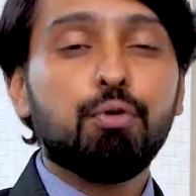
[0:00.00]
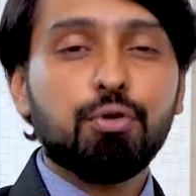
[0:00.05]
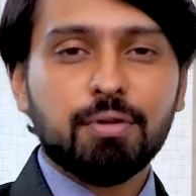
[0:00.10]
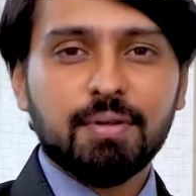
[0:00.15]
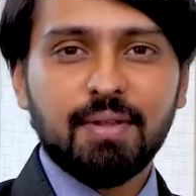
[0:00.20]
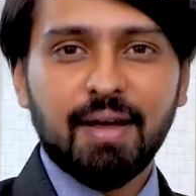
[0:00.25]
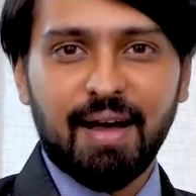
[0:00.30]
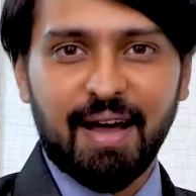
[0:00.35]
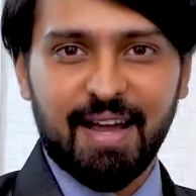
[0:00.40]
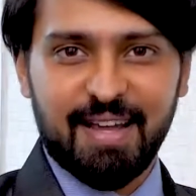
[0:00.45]

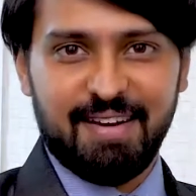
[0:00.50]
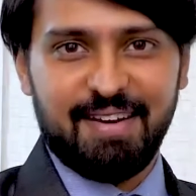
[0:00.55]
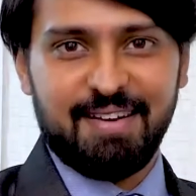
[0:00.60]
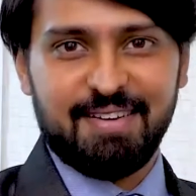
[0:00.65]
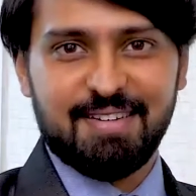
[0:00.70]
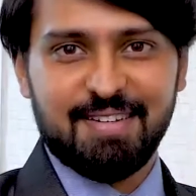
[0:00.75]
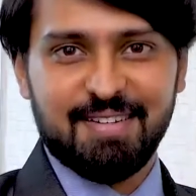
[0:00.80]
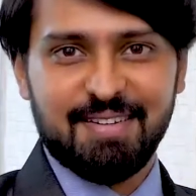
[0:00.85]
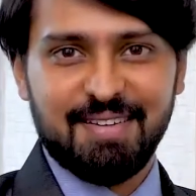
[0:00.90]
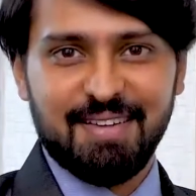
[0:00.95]

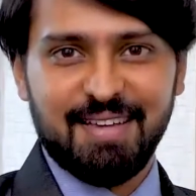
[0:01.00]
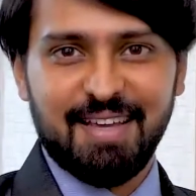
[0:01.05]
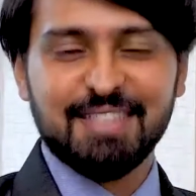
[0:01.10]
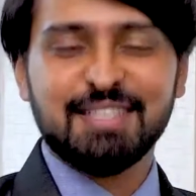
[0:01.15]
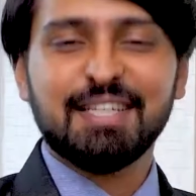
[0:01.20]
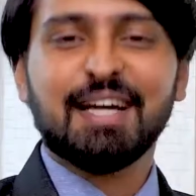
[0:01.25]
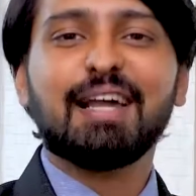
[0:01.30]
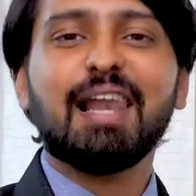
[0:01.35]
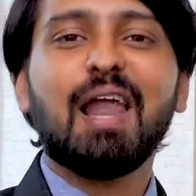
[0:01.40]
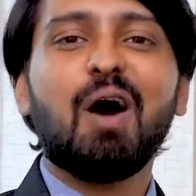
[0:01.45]
purtainet is
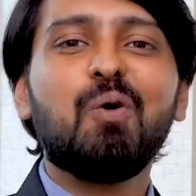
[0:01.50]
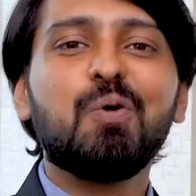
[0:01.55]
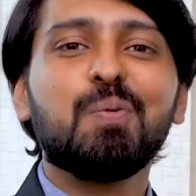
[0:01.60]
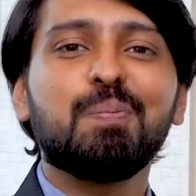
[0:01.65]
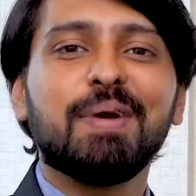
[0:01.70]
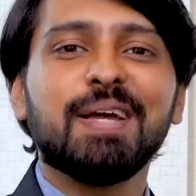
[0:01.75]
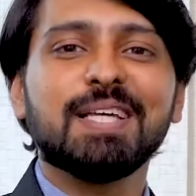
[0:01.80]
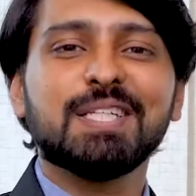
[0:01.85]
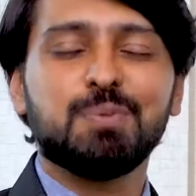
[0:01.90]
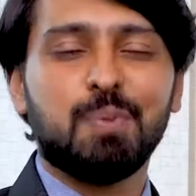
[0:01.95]
a
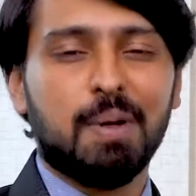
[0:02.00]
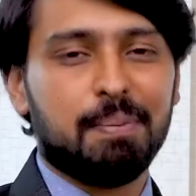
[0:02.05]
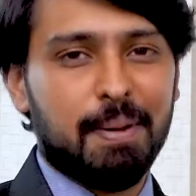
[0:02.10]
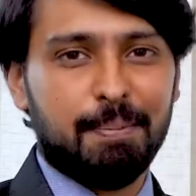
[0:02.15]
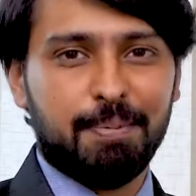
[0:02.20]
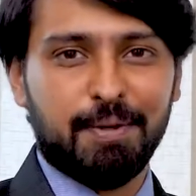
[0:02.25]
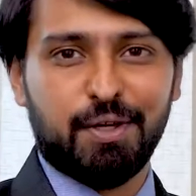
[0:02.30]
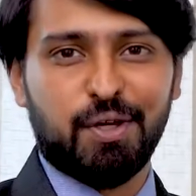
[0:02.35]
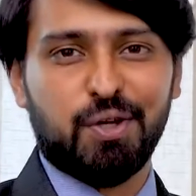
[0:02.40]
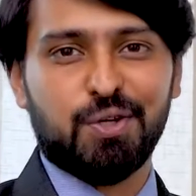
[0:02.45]
cloud-based web
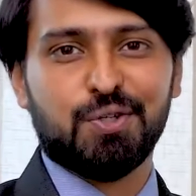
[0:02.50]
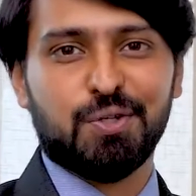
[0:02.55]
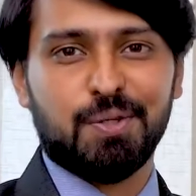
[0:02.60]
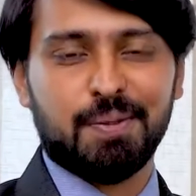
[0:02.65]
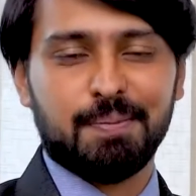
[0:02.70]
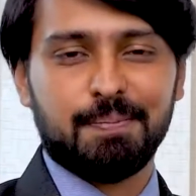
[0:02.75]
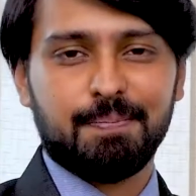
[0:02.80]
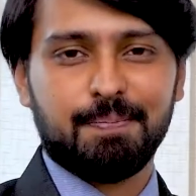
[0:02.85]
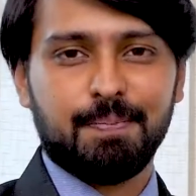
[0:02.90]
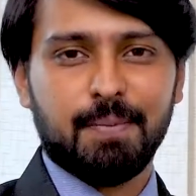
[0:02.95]
application.
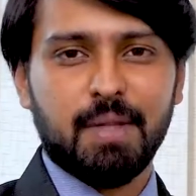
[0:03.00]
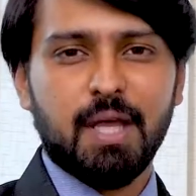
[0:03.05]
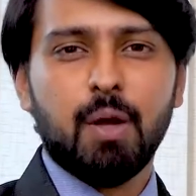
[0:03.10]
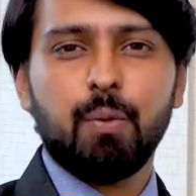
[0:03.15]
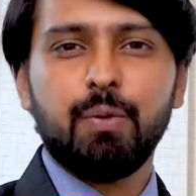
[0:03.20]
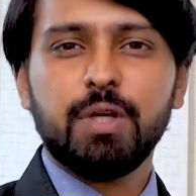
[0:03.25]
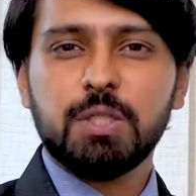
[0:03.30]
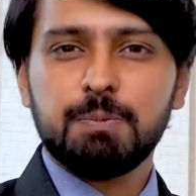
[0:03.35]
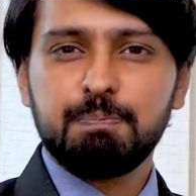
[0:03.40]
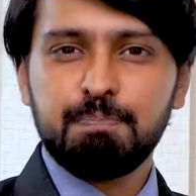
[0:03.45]

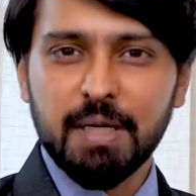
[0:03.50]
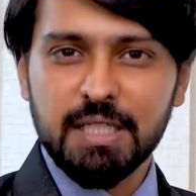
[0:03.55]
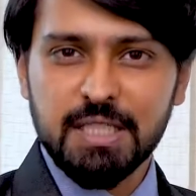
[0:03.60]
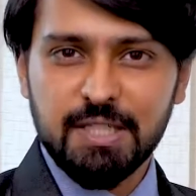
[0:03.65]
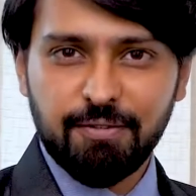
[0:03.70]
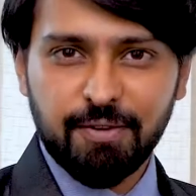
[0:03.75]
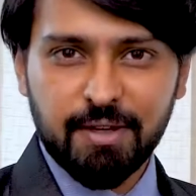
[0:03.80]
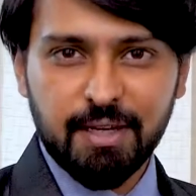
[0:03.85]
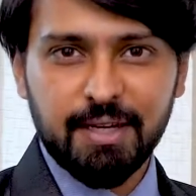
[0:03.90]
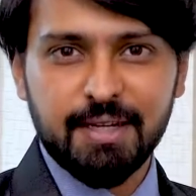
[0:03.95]
We
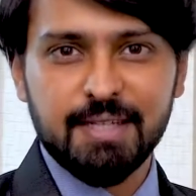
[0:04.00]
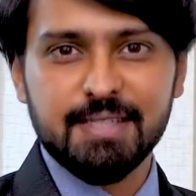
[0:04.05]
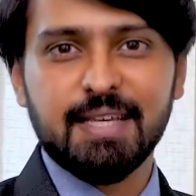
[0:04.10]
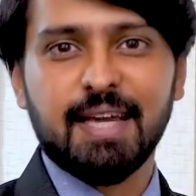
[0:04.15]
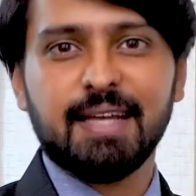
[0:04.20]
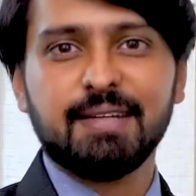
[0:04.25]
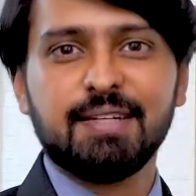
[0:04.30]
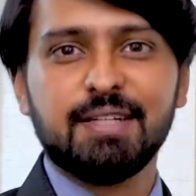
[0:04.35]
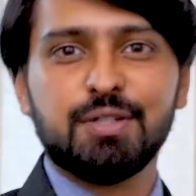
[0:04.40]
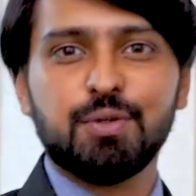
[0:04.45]
specifically
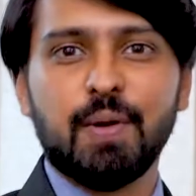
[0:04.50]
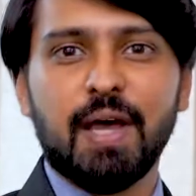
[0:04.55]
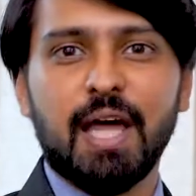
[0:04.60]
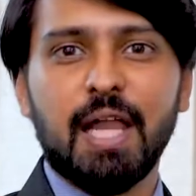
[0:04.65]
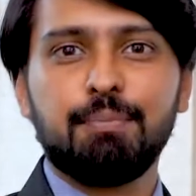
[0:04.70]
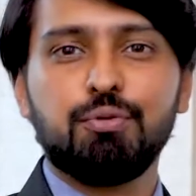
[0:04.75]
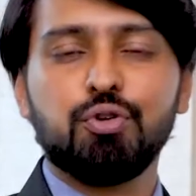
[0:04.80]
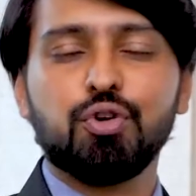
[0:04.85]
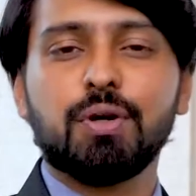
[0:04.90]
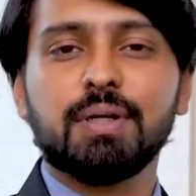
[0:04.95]
designed it to
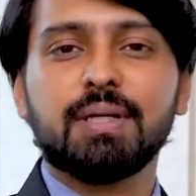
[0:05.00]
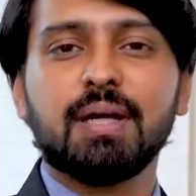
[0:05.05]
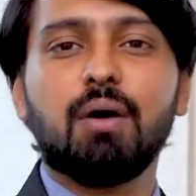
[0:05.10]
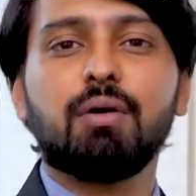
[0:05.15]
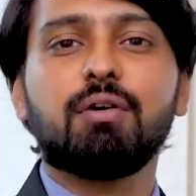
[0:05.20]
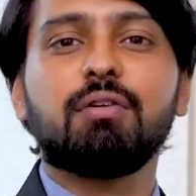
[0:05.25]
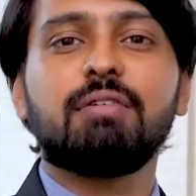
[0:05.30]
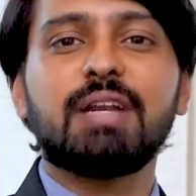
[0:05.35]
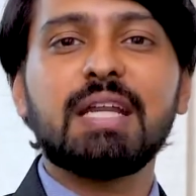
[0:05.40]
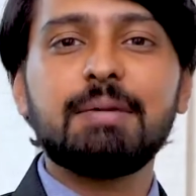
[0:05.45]
help you cut
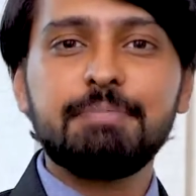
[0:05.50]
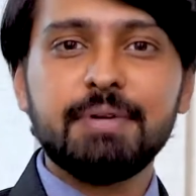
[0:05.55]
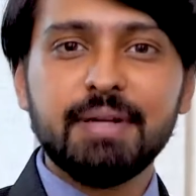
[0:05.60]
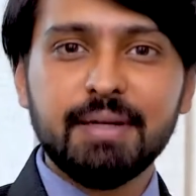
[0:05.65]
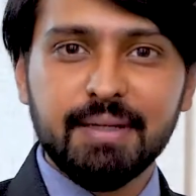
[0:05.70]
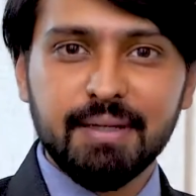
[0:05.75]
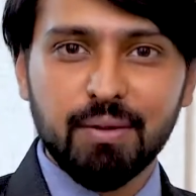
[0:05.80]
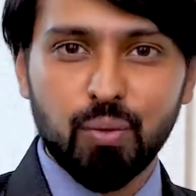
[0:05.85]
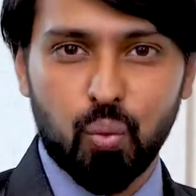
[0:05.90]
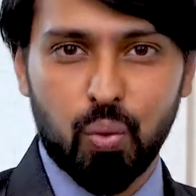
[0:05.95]
out
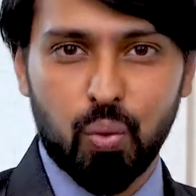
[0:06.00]
repetitive